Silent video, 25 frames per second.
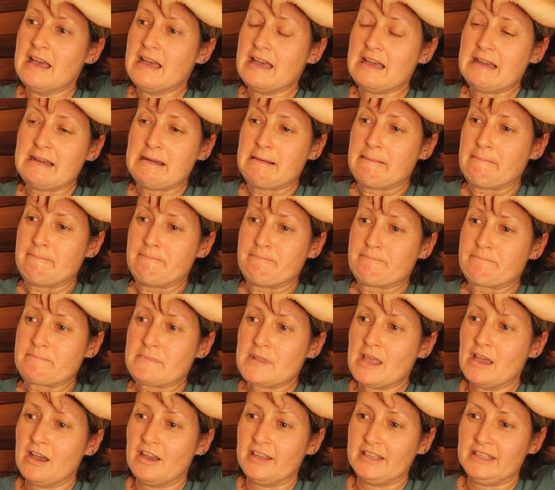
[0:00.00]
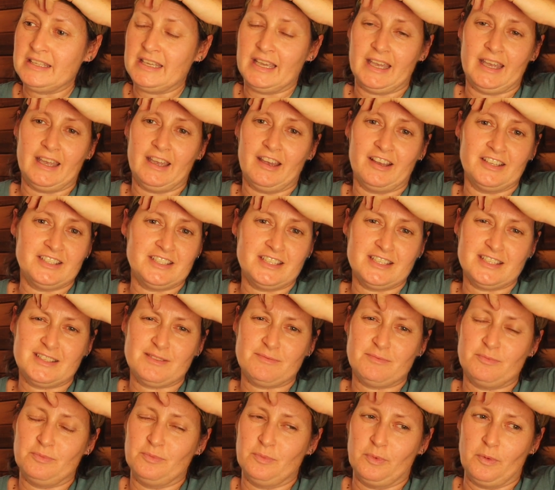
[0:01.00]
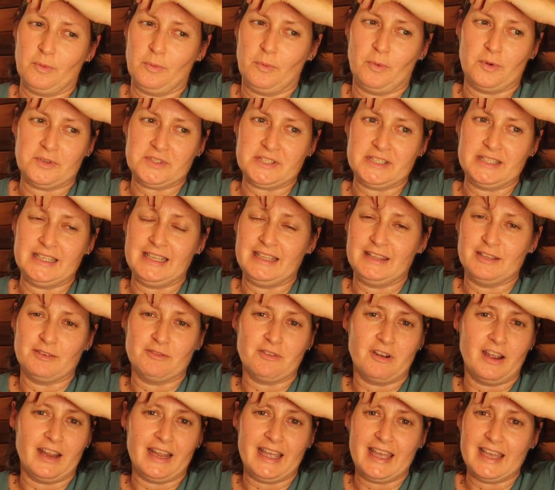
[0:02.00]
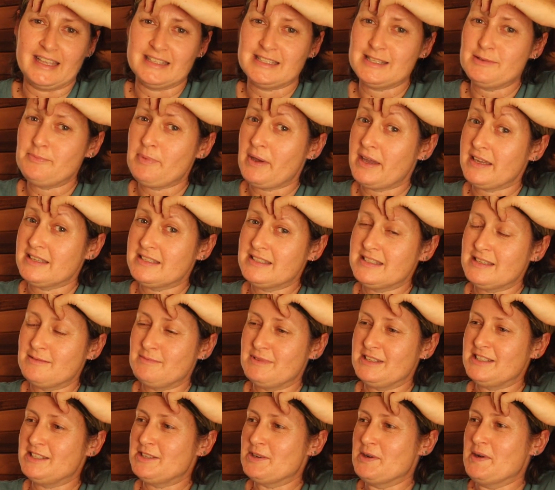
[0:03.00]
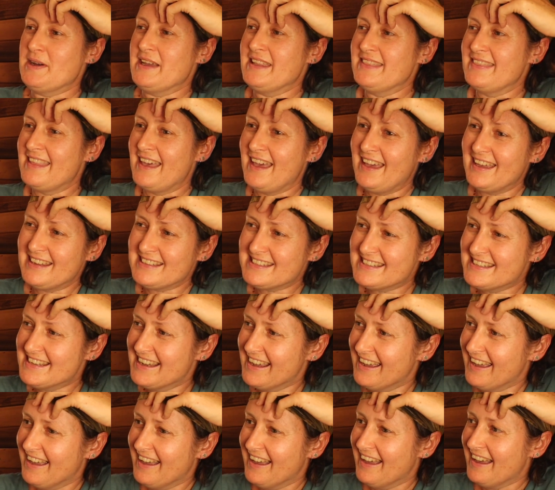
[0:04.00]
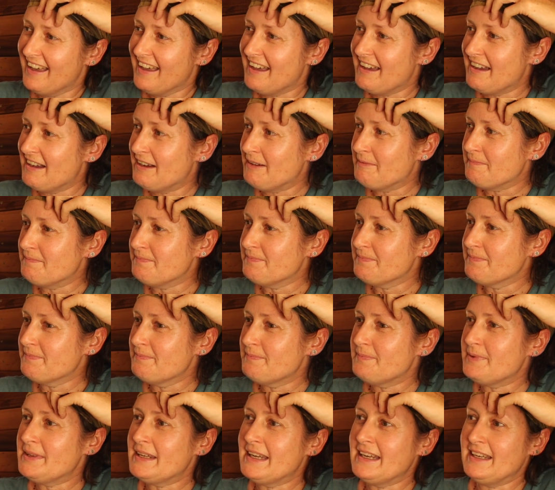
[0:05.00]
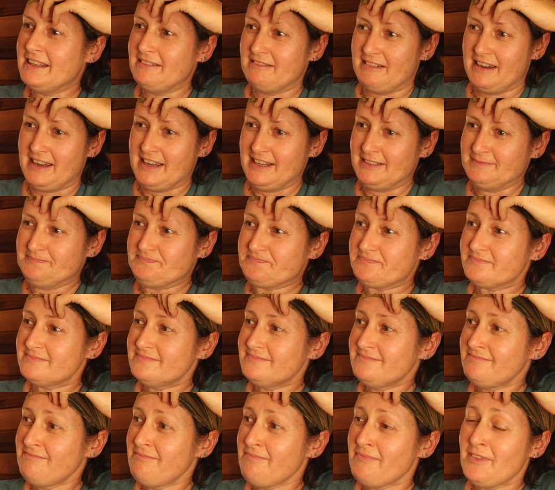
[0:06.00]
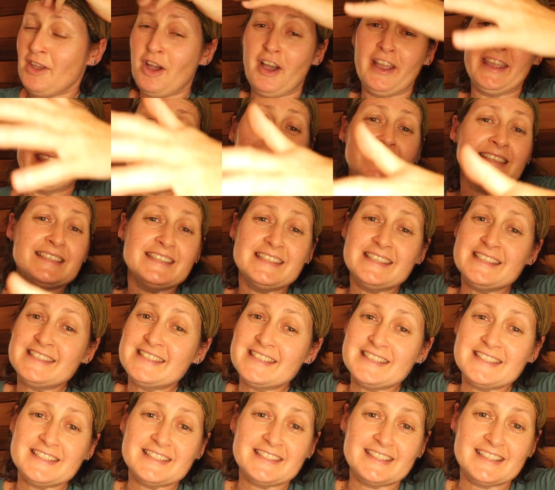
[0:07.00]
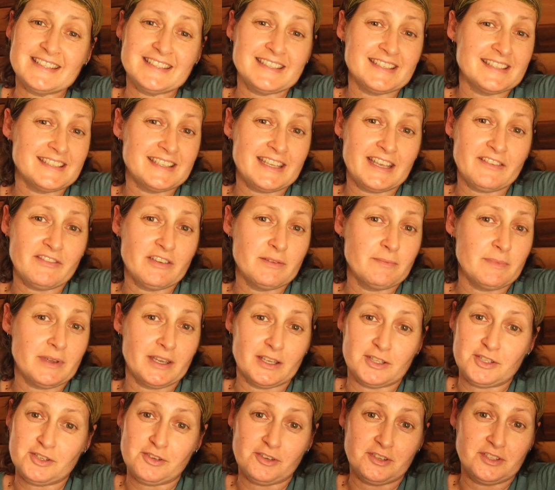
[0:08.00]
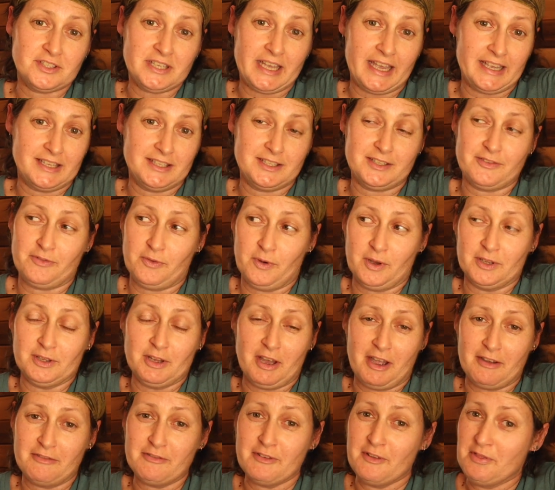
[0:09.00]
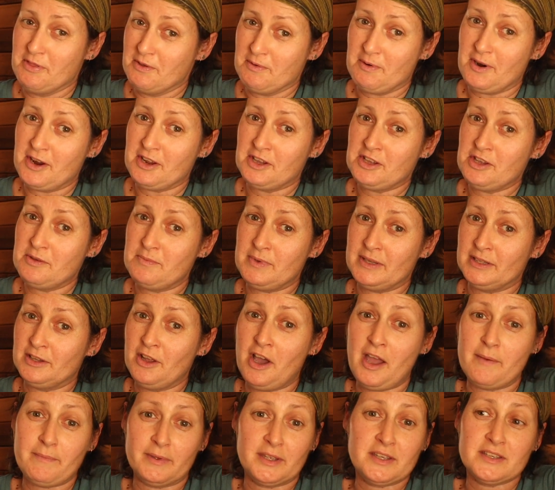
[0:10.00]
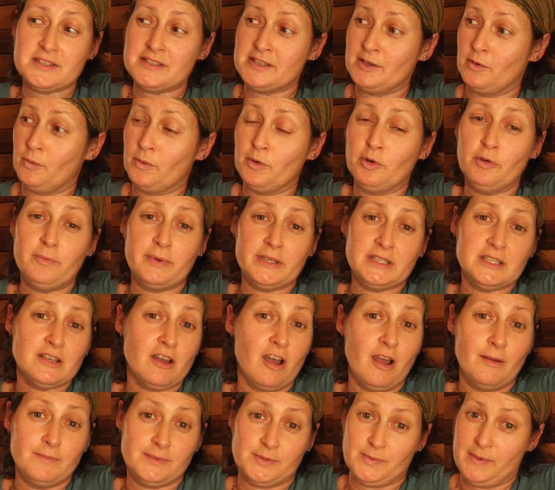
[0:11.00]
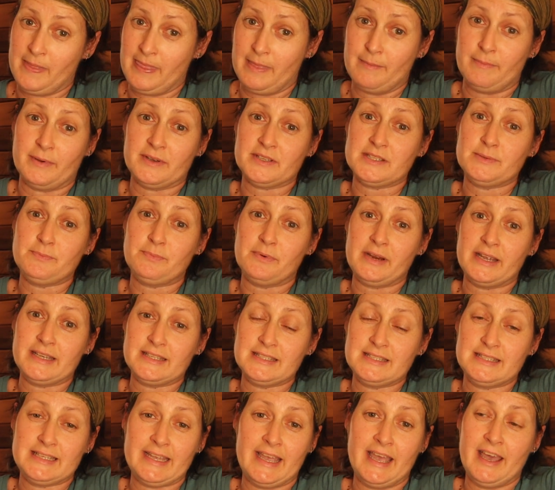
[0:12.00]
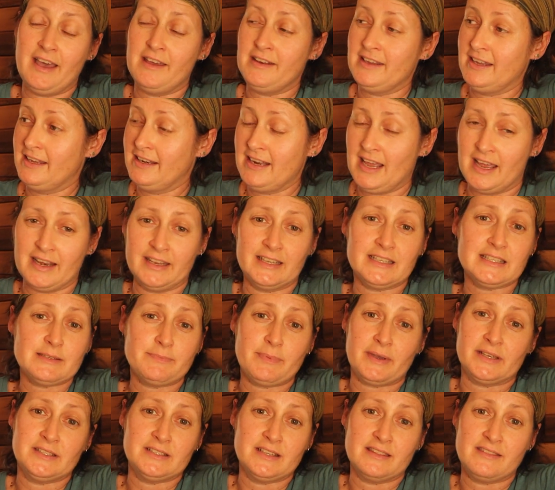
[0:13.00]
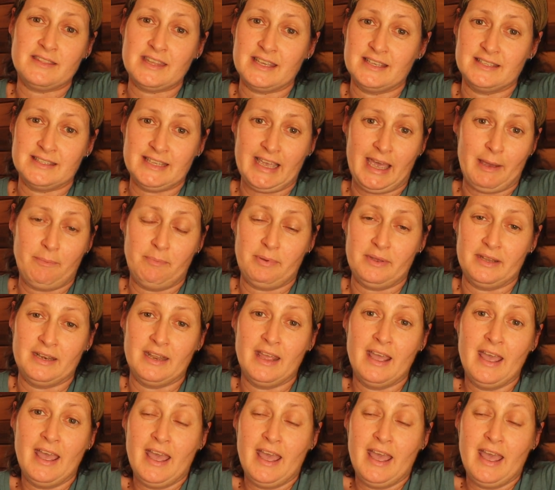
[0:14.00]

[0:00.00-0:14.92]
I just wasn't in the right headspace to be doing that. But anyway, I guess this is giving me a true taste of what life on the road could be like, because there will be times when the bus breaks down and unexpected things happen